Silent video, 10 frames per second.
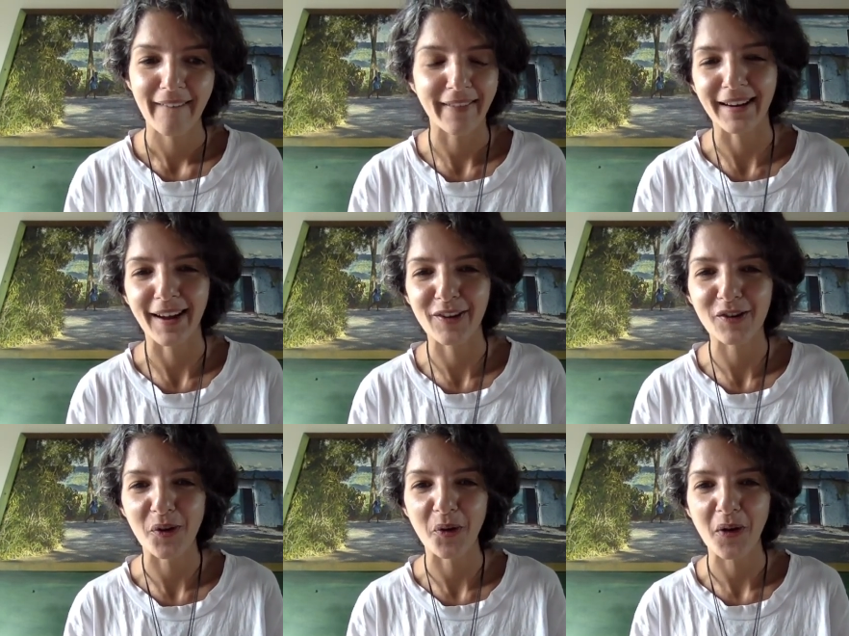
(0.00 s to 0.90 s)
then I
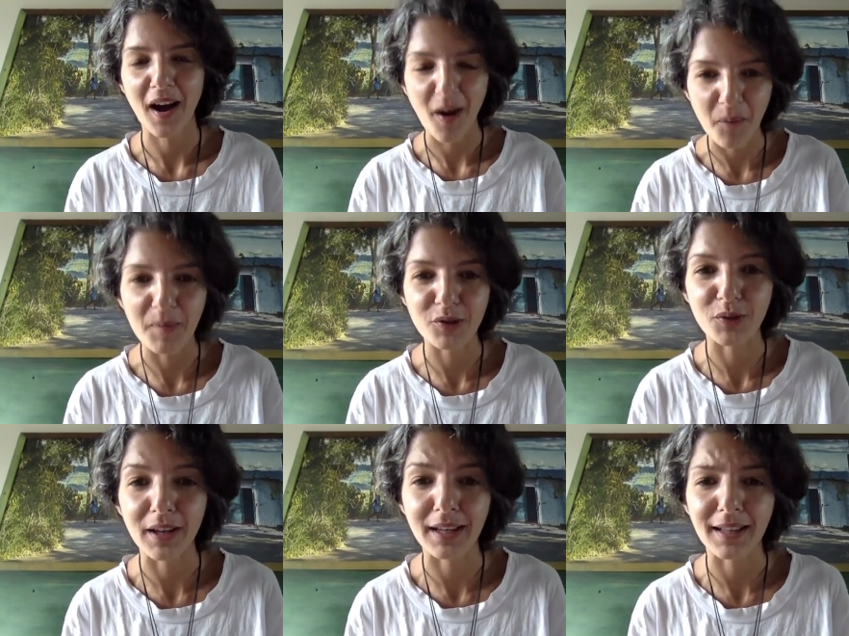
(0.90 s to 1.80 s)
don't know how much
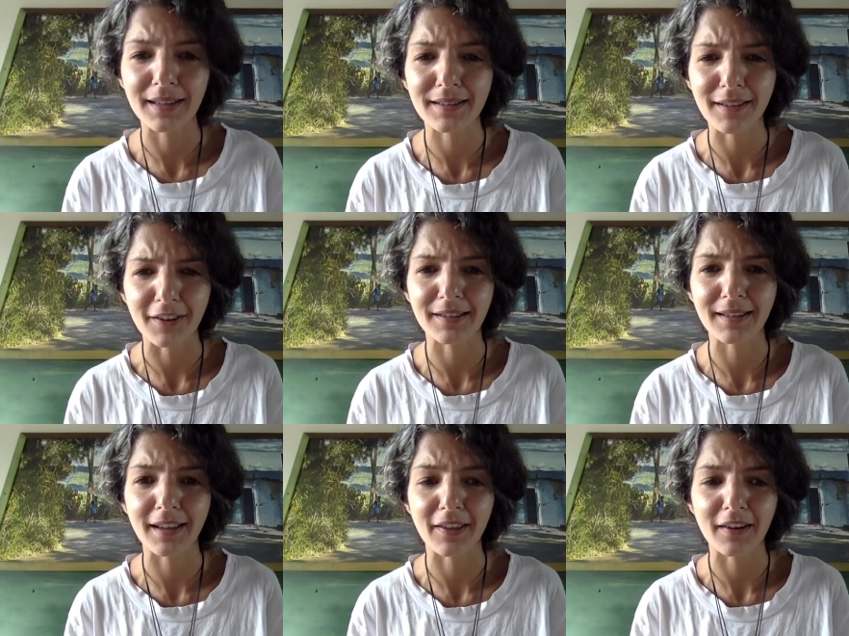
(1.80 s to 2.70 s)
we can get done
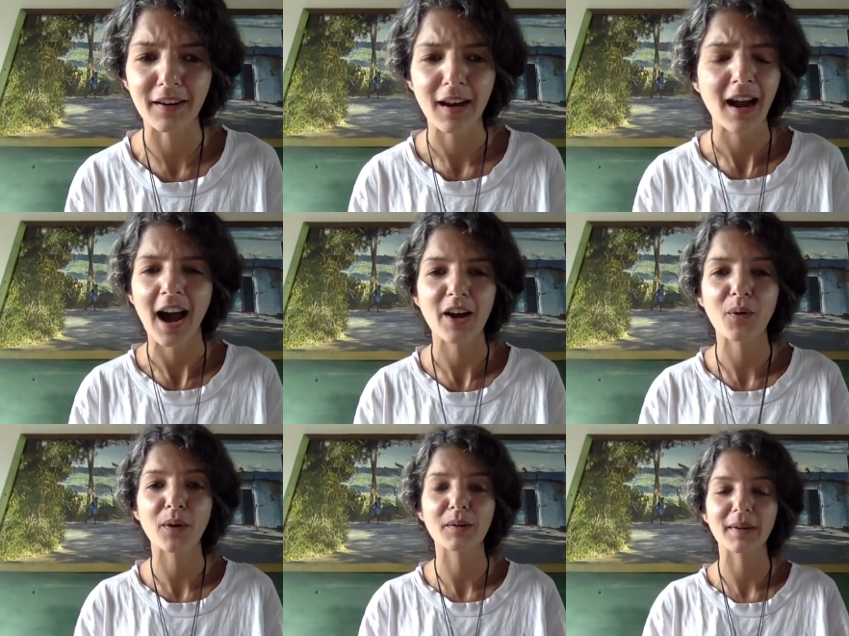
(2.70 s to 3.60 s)
together. I
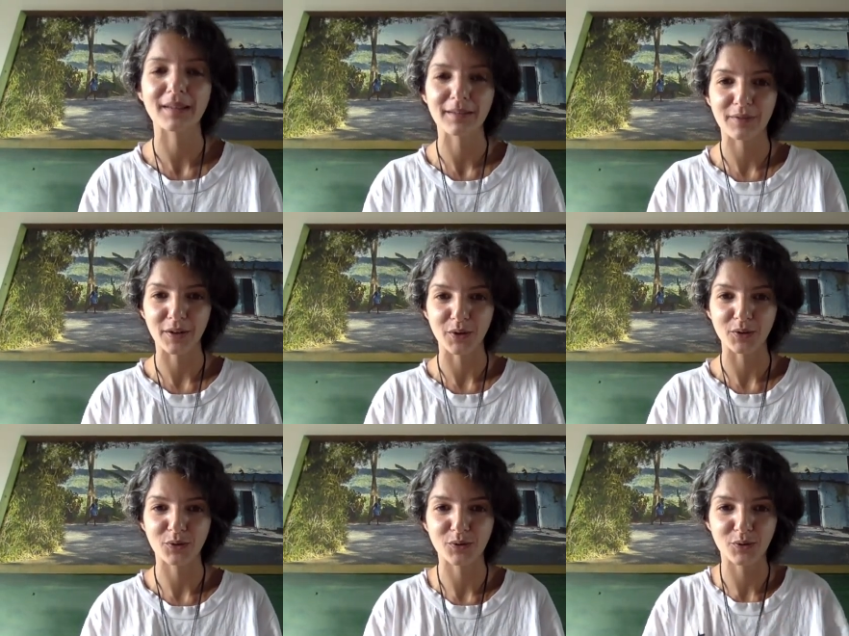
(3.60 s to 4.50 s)
don't want to make this
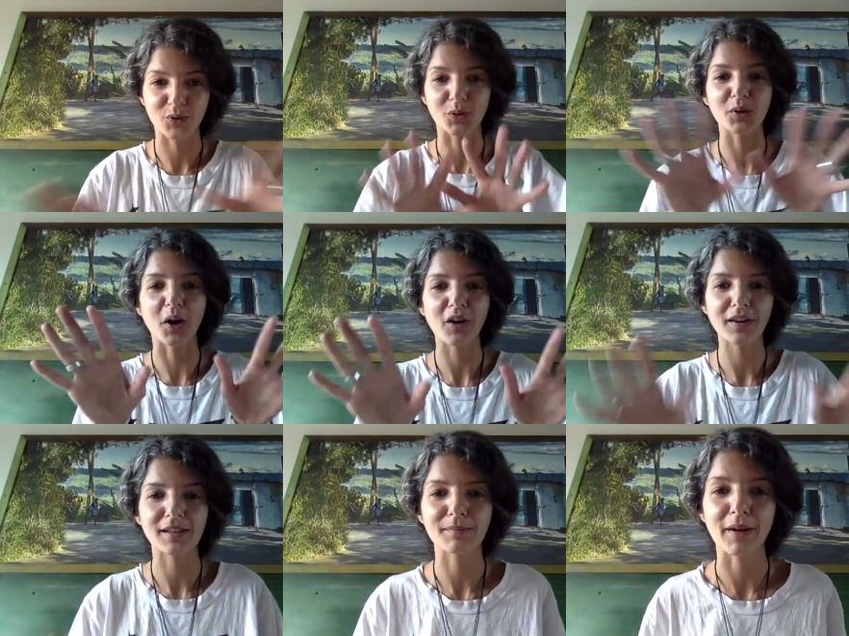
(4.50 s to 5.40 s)
video too
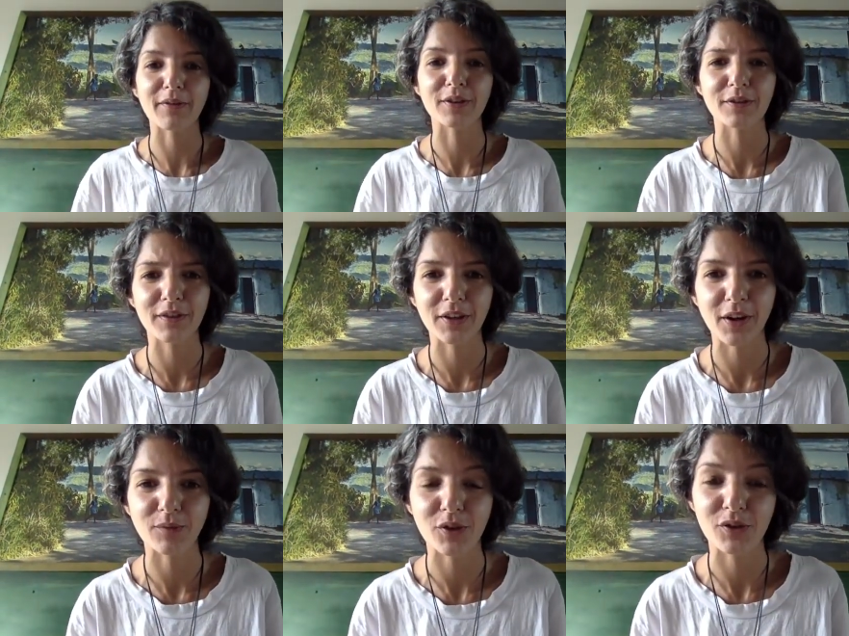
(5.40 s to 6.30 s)
long. It's my first
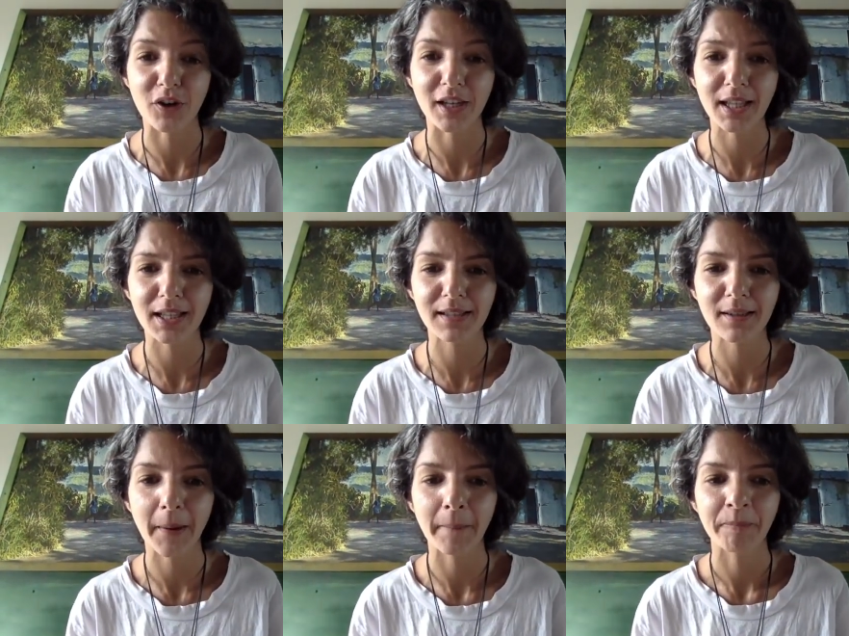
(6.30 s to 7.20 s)
video. I'm just starting
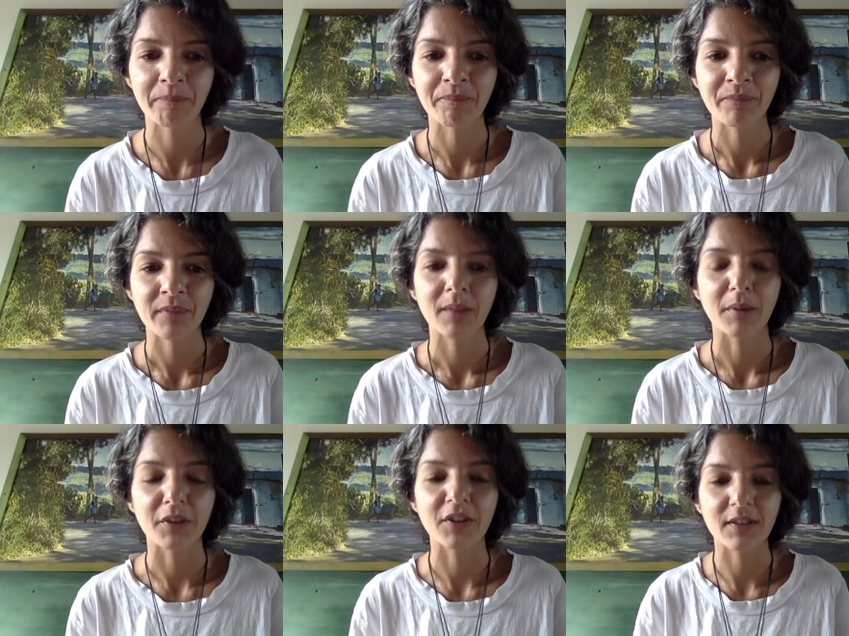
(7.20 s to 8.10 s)
this.
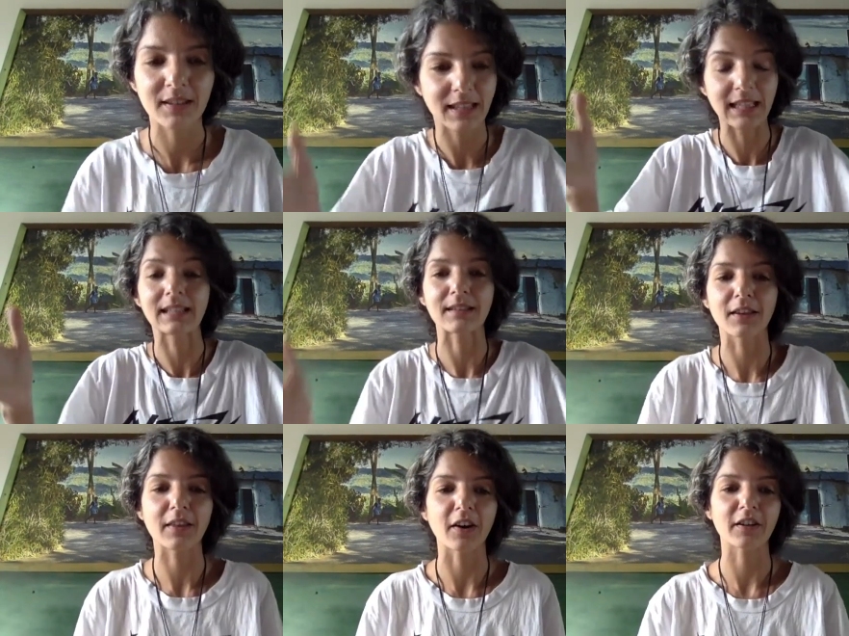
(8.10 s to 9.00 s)
But just this is
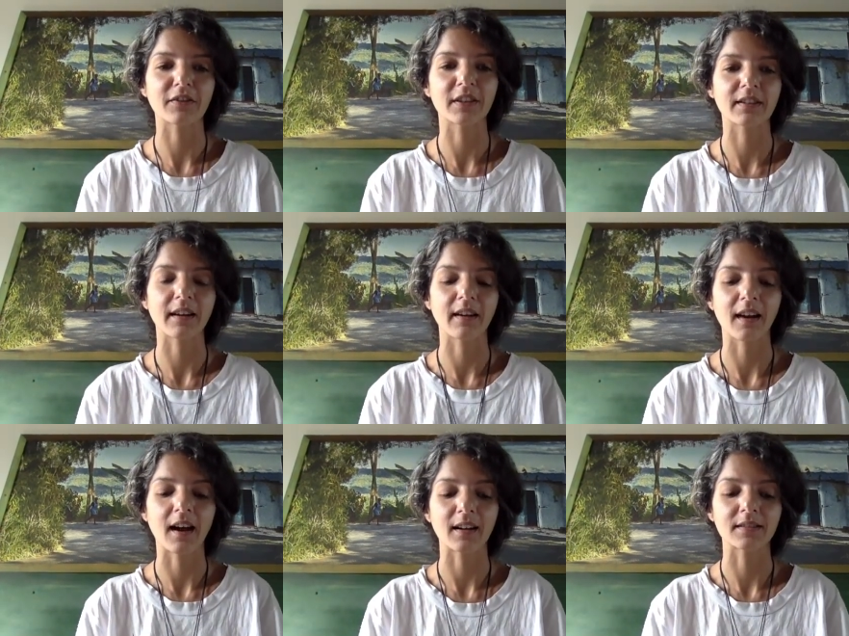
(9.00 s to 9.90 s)
the thought of the day.
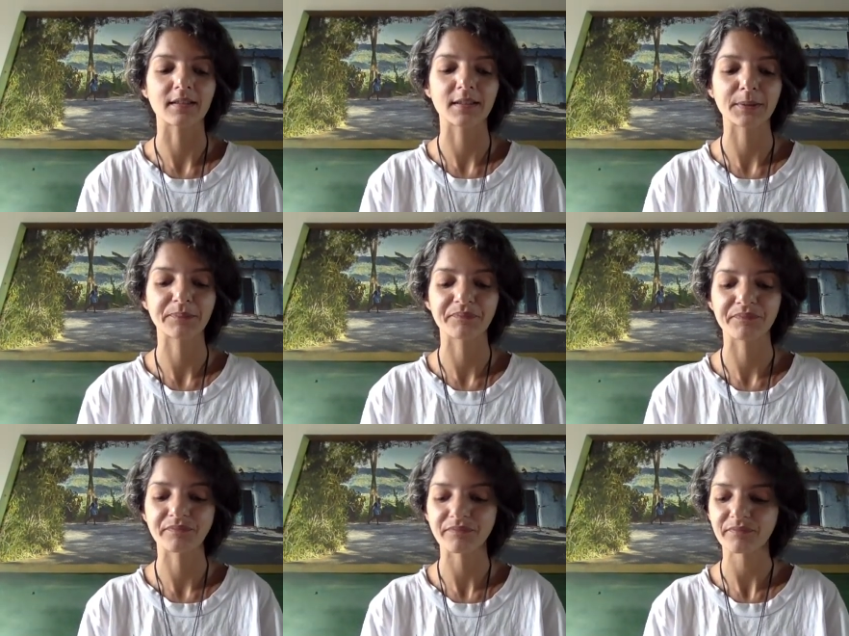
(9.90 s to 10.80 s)
And
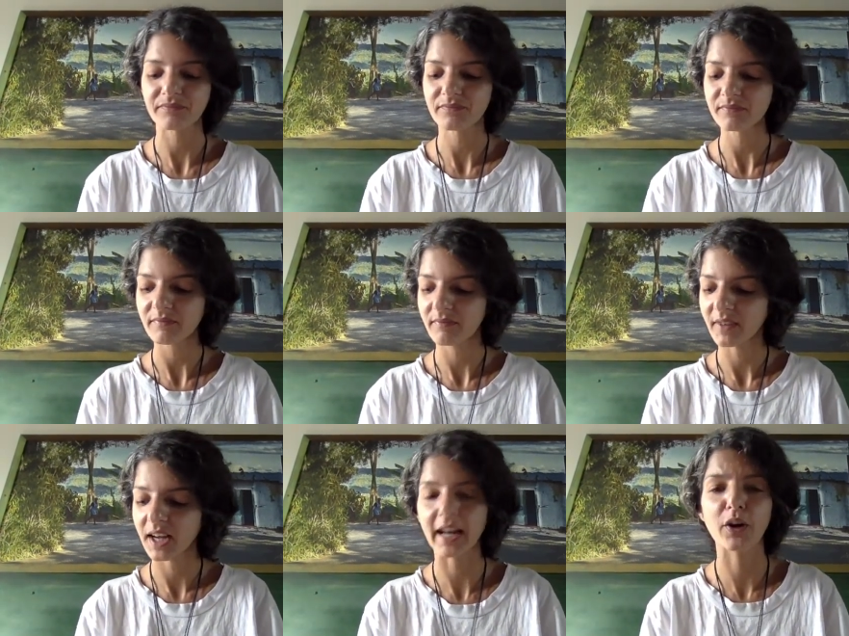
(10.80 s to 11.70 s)

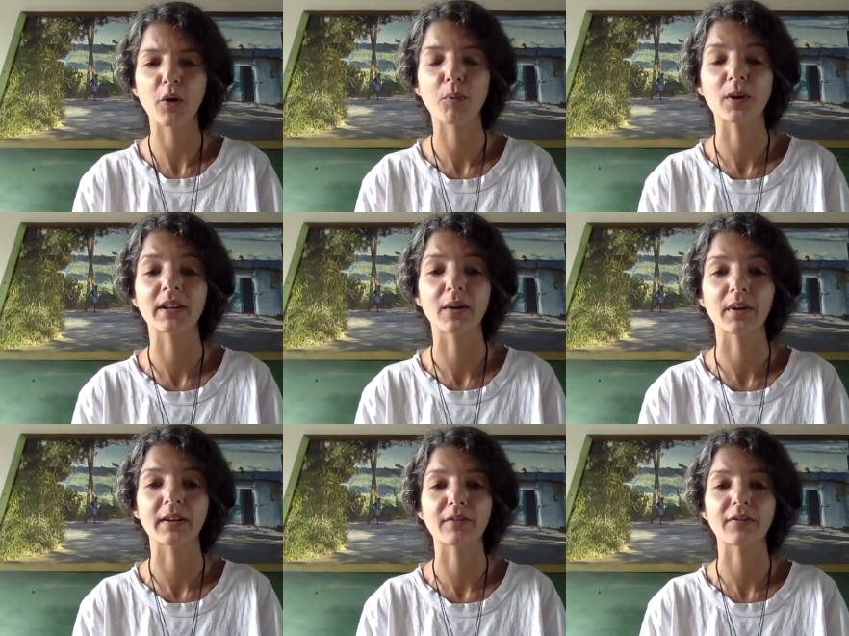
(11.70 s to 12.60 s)
and I hope one day we can